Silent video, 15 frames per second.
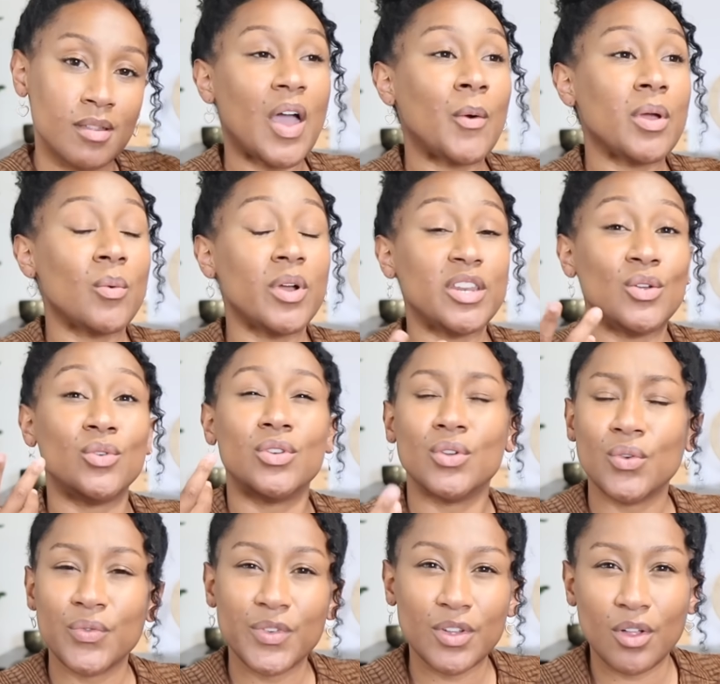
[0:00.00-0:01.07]
That way when you
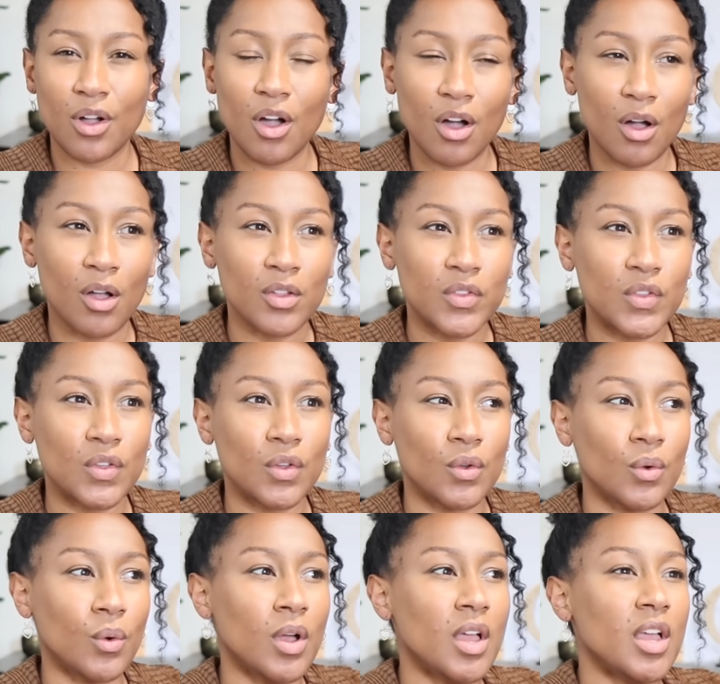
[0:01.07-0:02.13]
do feel called
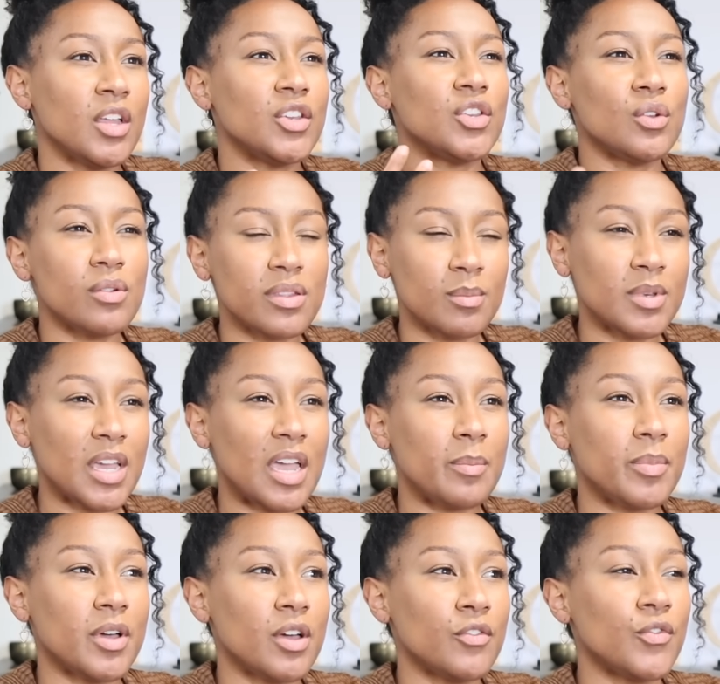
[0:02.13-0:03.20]
to do some
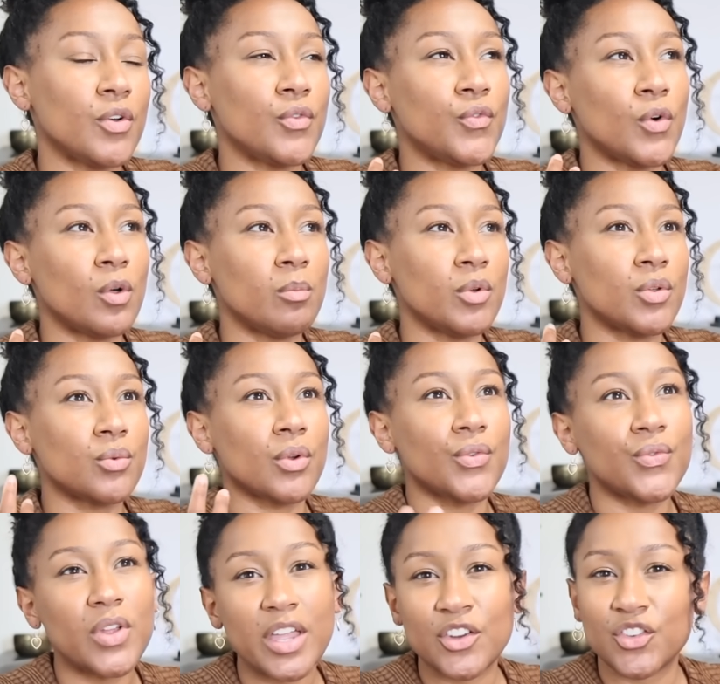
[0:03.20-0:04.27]
type of full moon
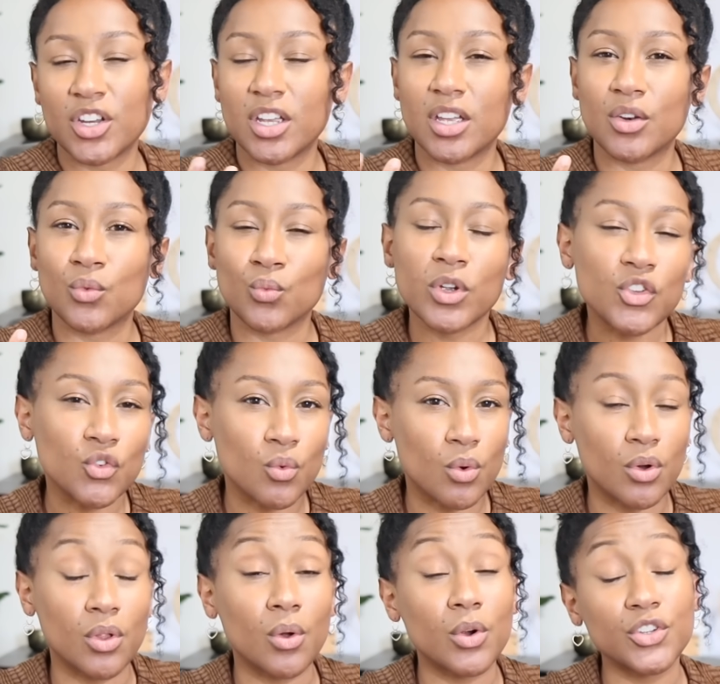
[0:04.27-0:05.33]
reflection,
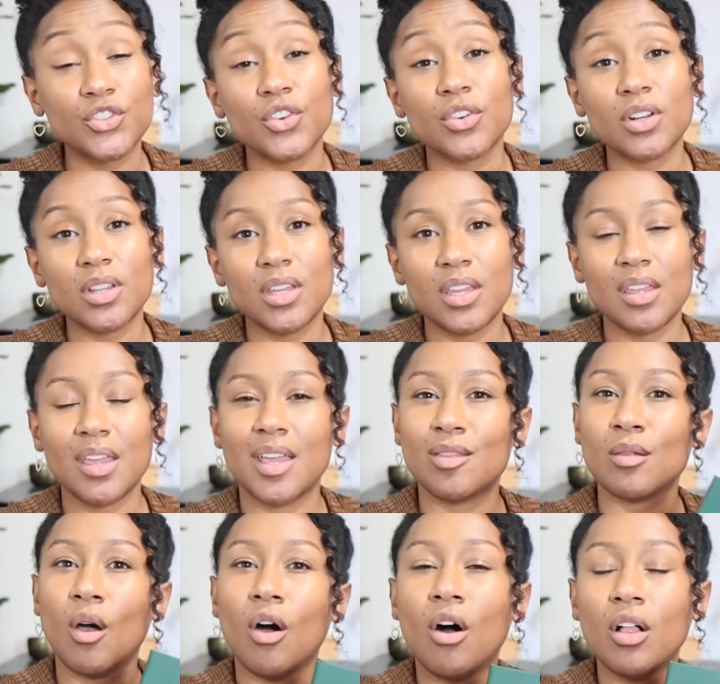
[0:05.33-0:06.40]
ritual, or journaling,
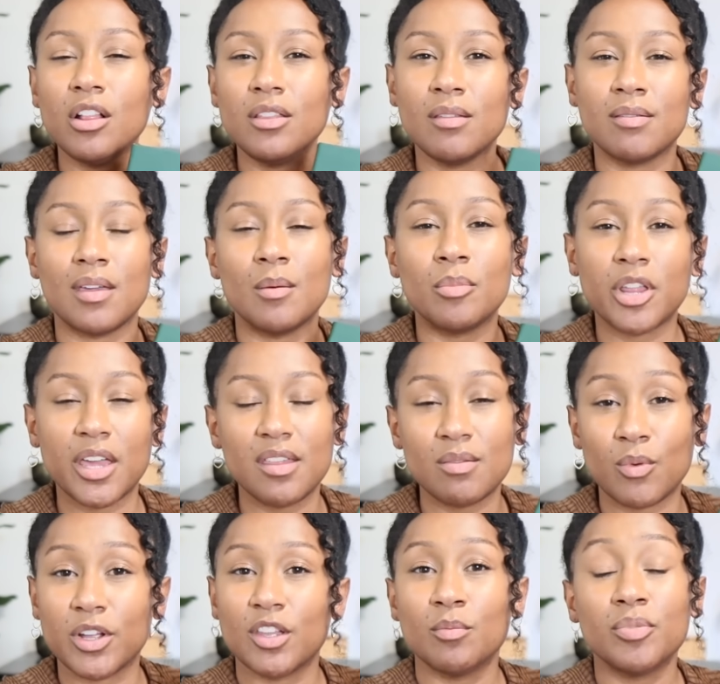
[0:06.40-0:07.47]
it's all in the same place
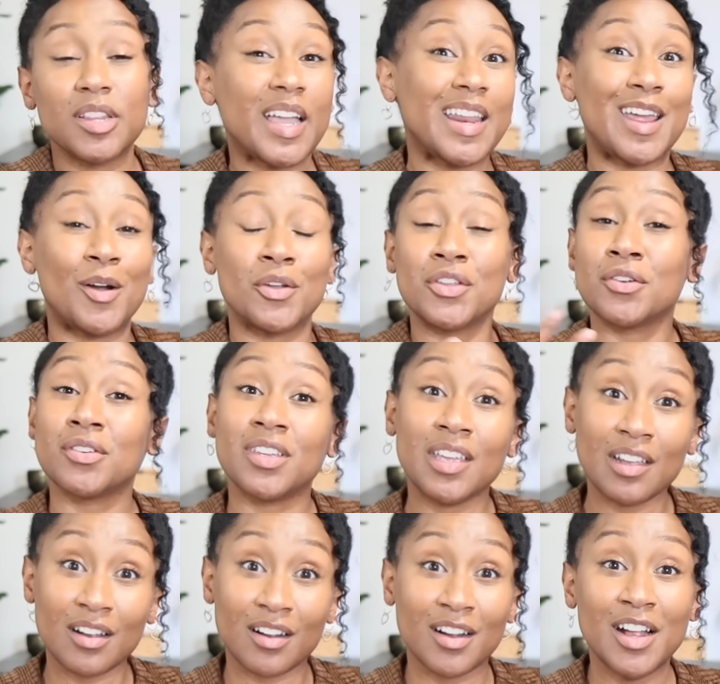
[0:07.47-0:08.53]
where you plan out your
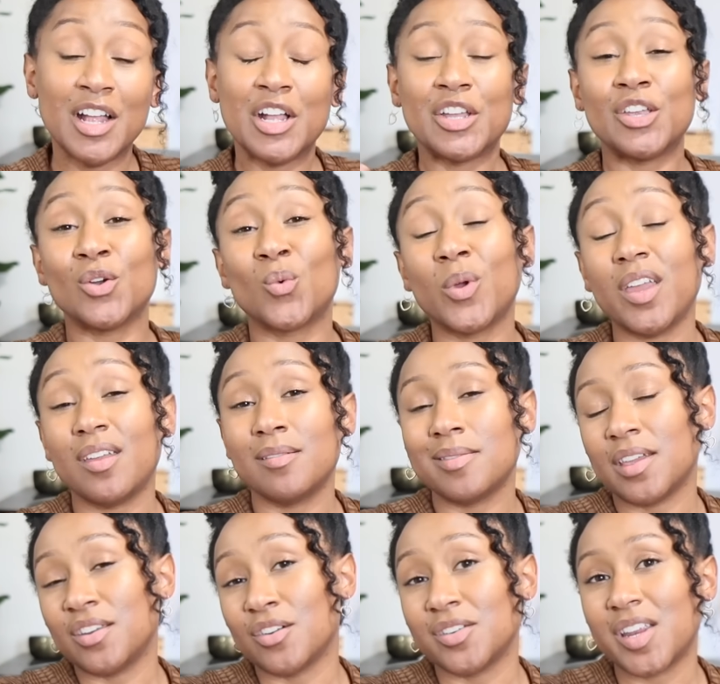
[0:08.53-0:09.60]
year, your weeks,
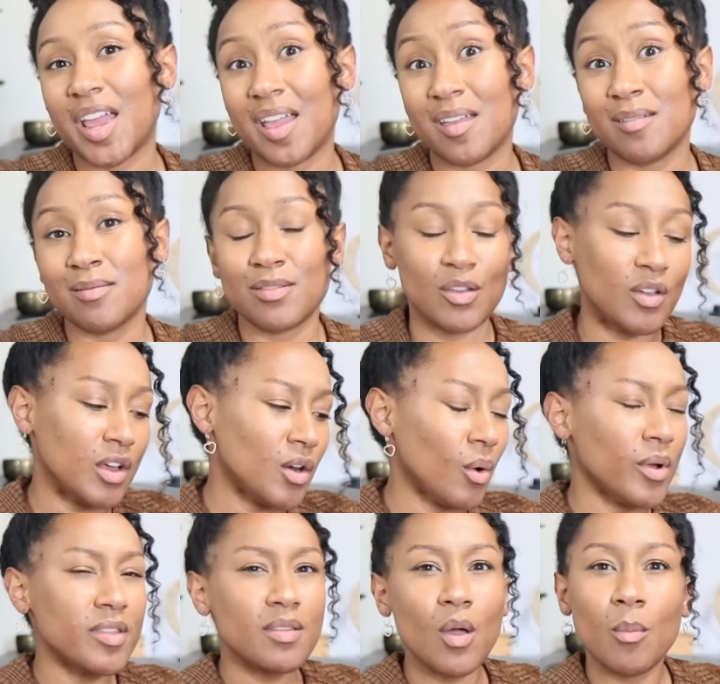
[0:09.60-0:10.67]
and your days. So you can
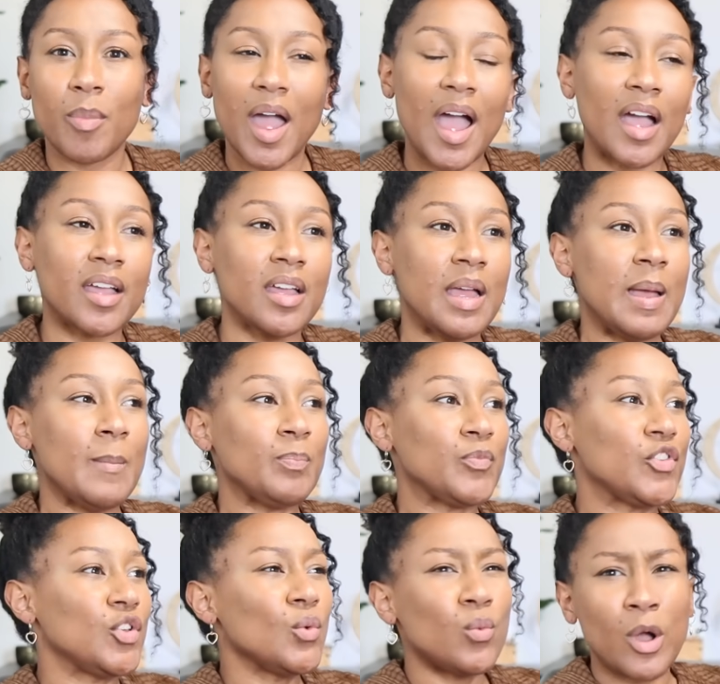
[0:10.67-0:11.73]
always go back
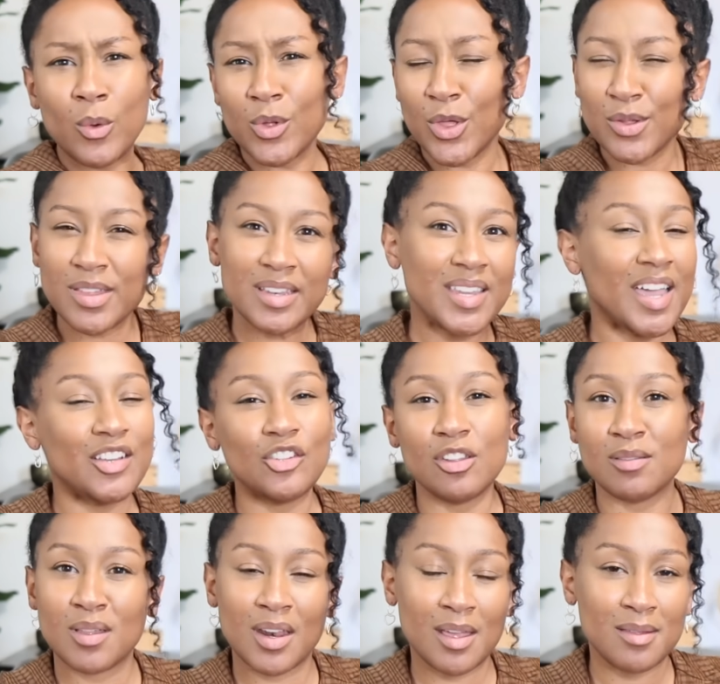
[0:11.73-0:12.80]
to what were those
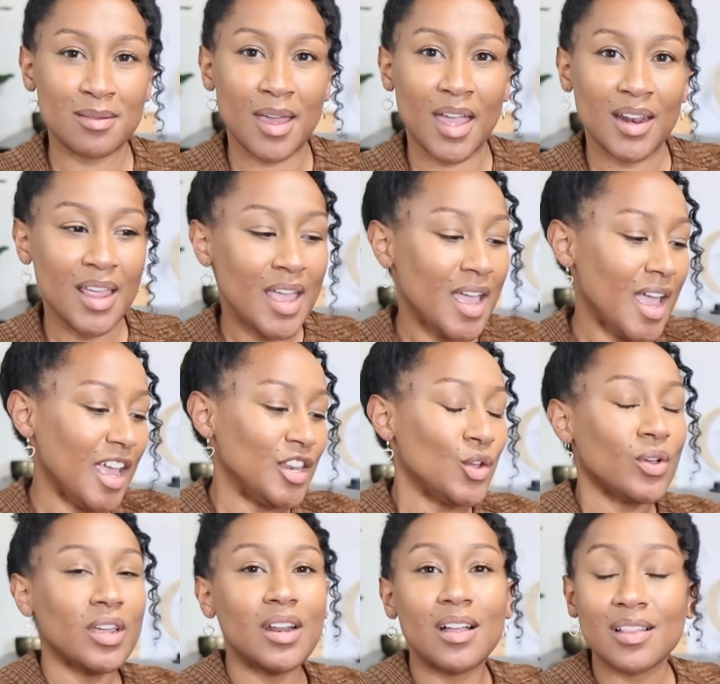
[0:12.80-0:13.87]
intentions that I set, and you
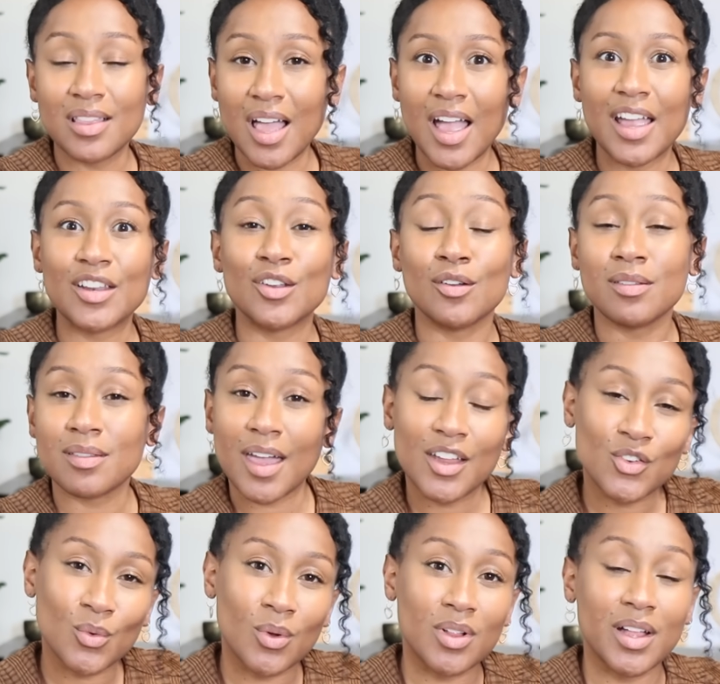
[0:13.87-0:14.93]
can align your
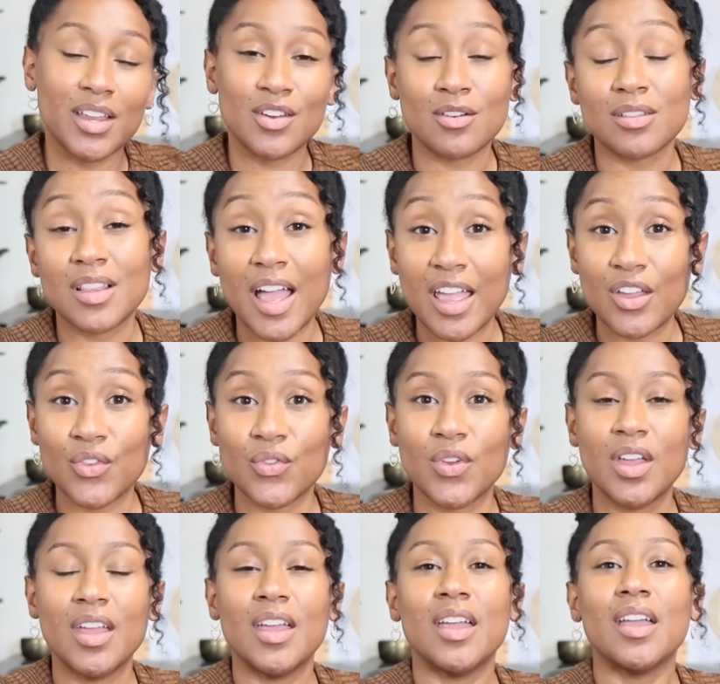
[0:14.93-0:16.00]
schedule and your life
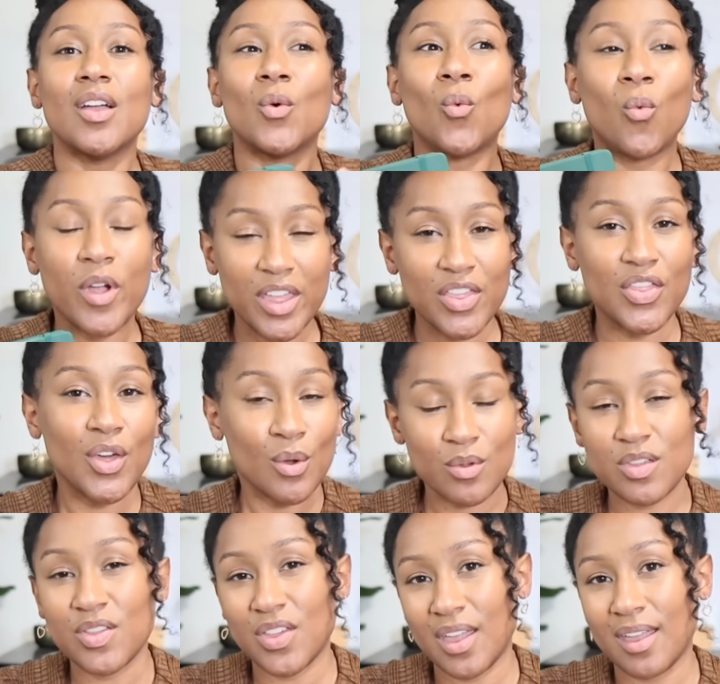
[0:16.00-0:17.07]
with those
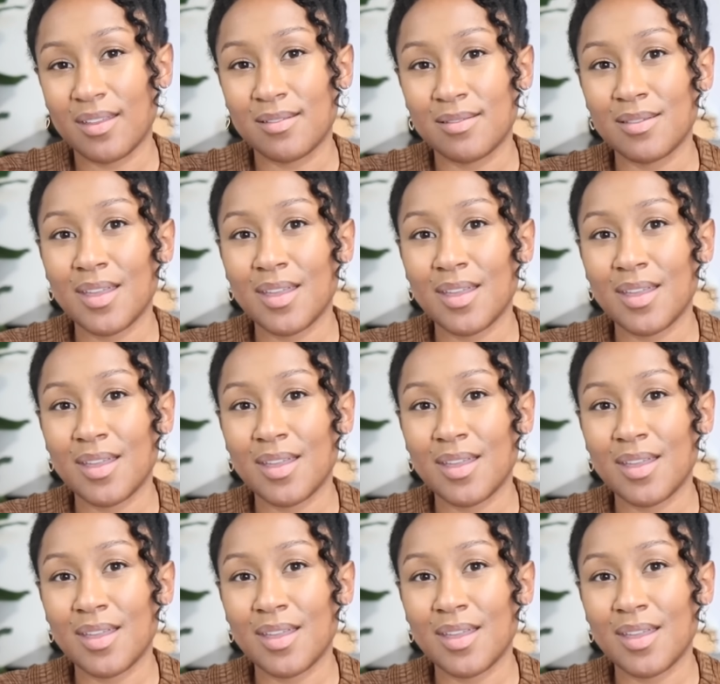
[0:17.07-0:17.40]
things.